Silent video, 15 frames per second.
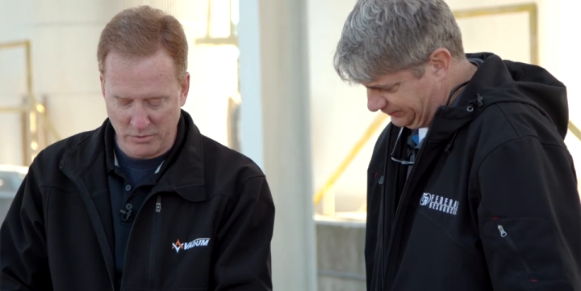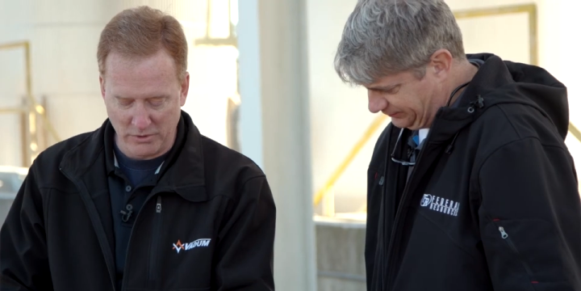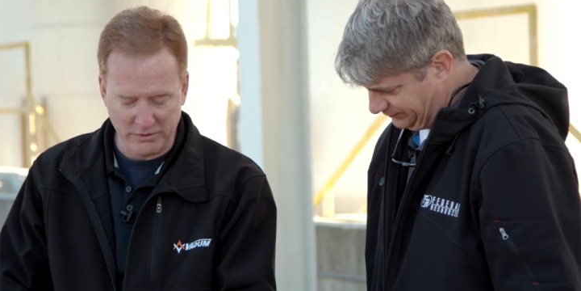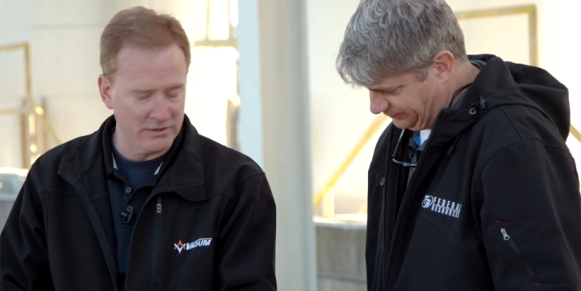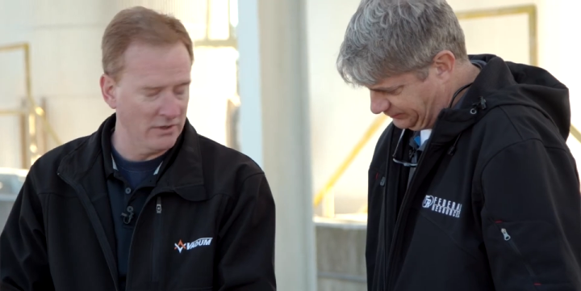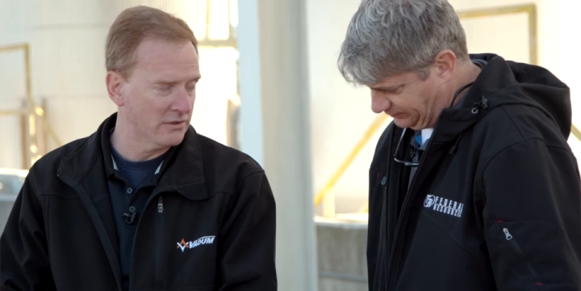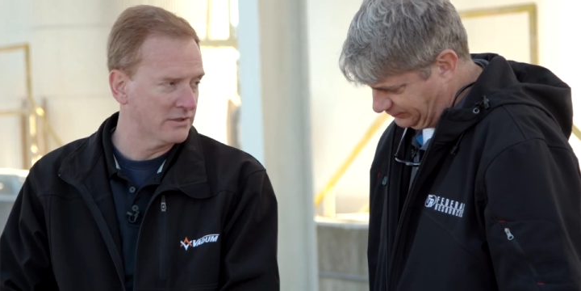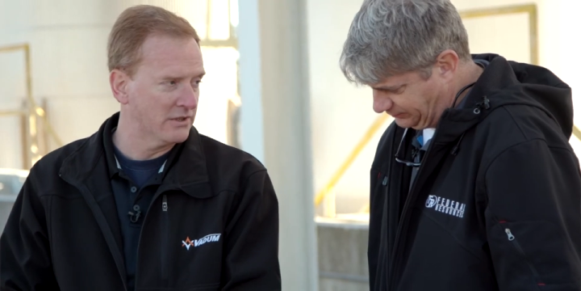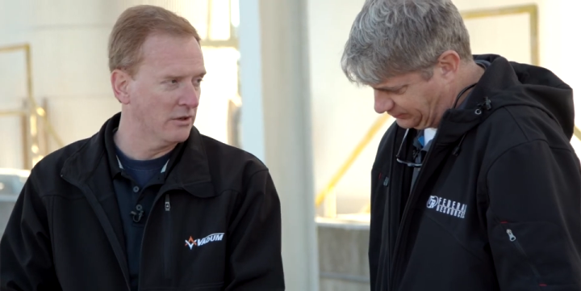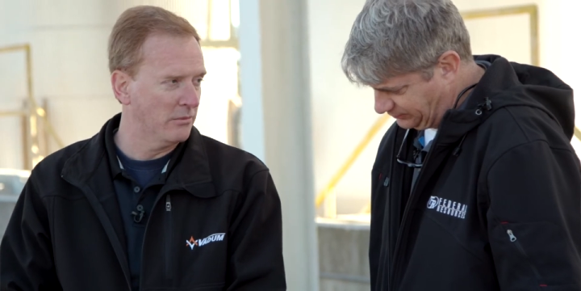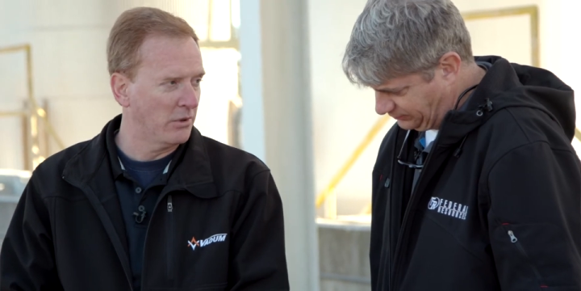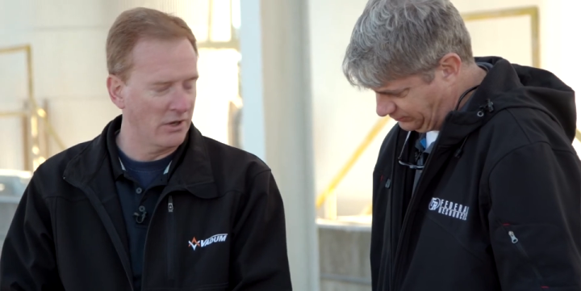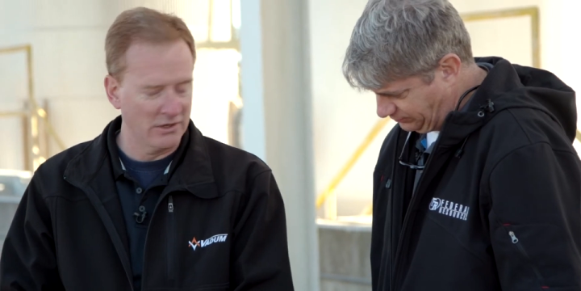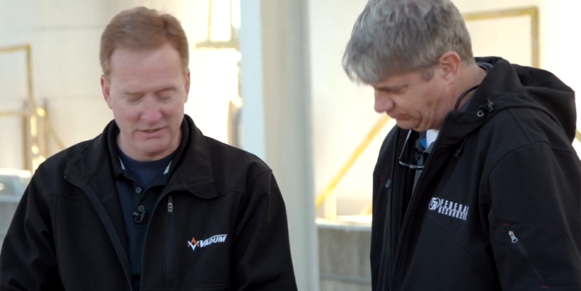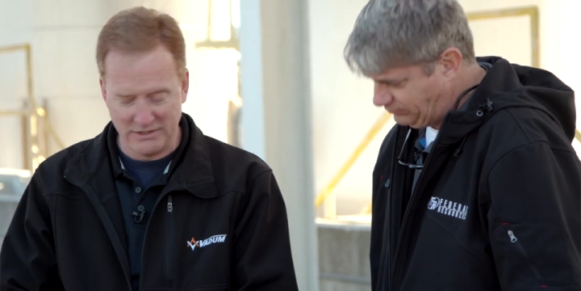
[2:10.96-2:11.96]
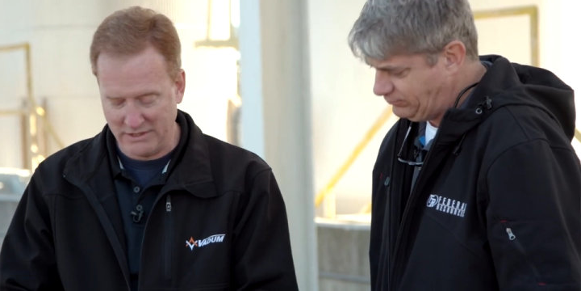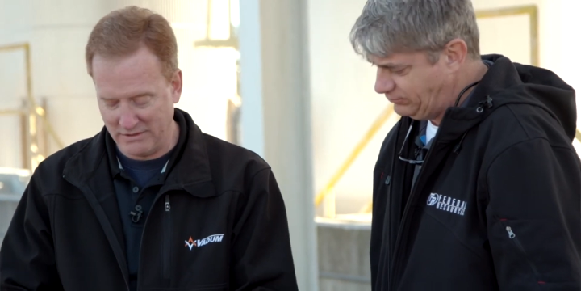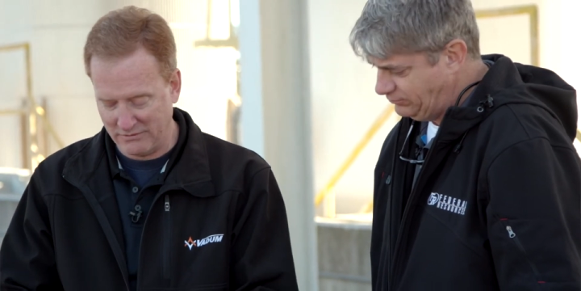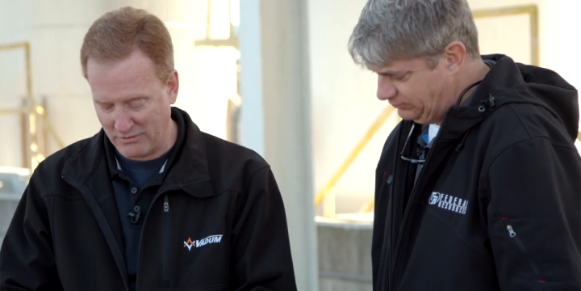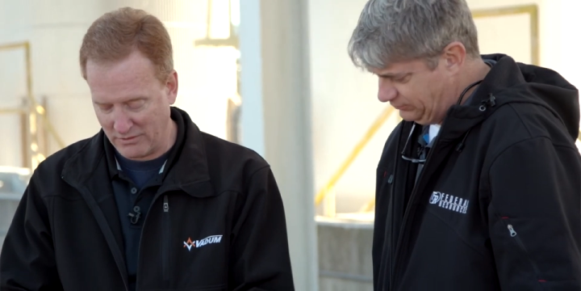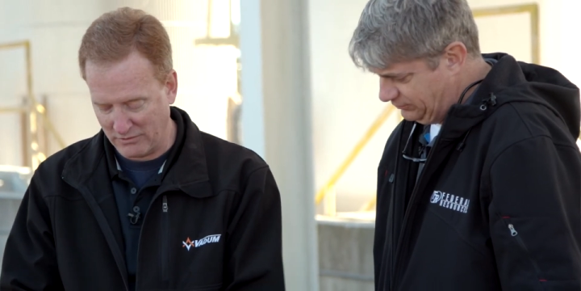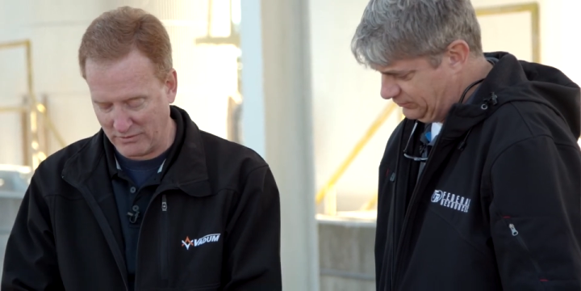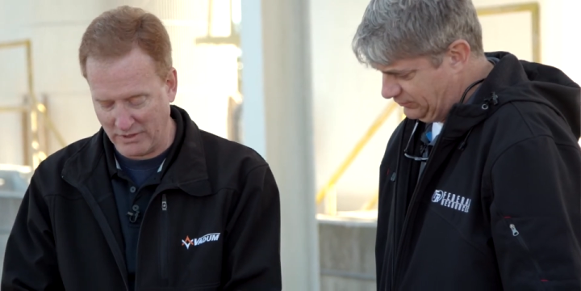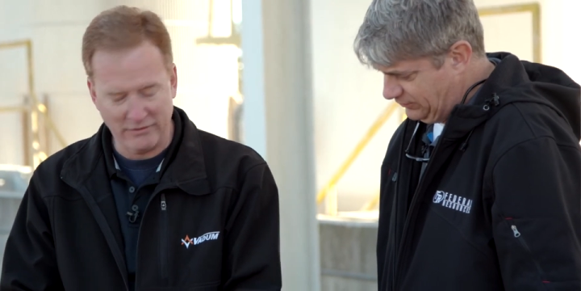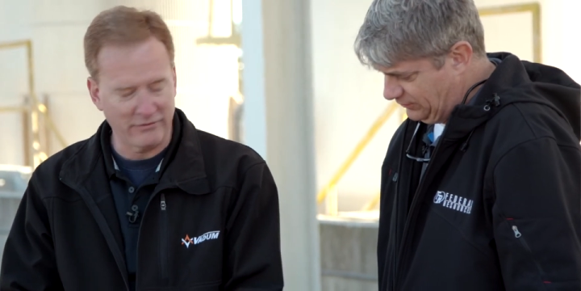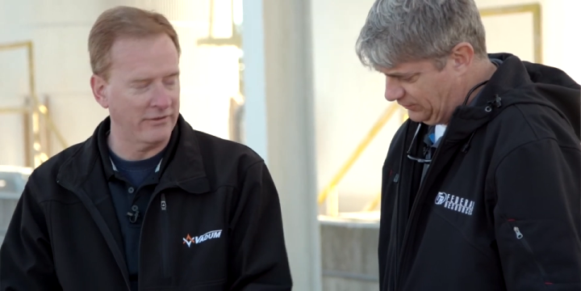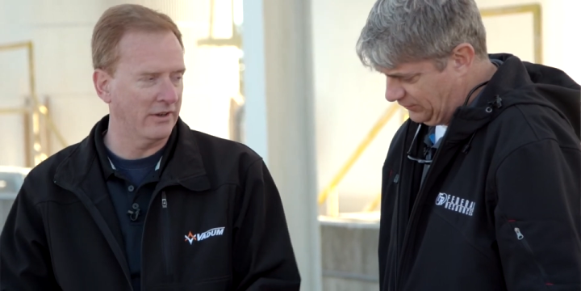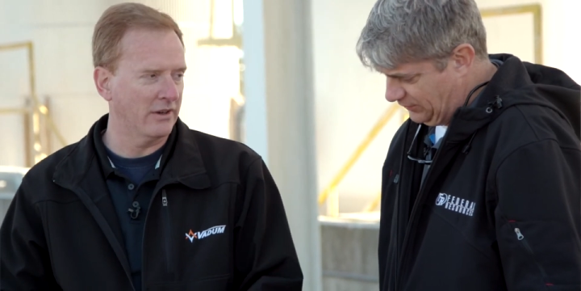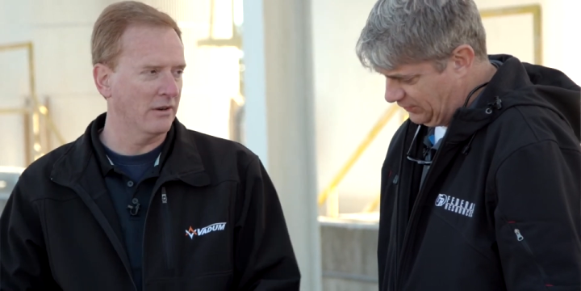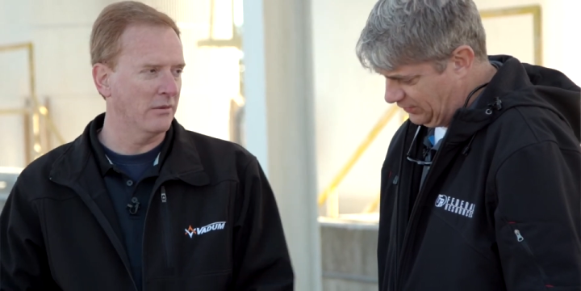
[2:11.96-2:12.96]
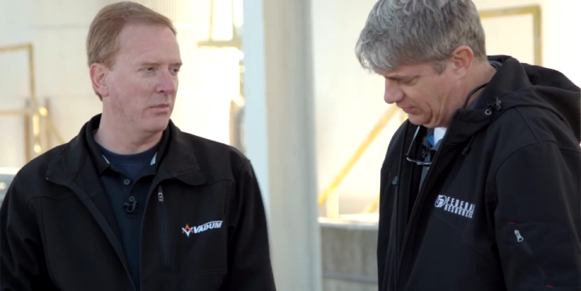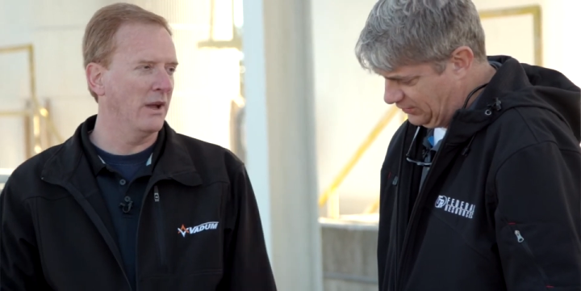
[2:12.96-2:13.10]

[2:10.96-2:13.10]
Speaker 1: put those seal plugs in right in front of a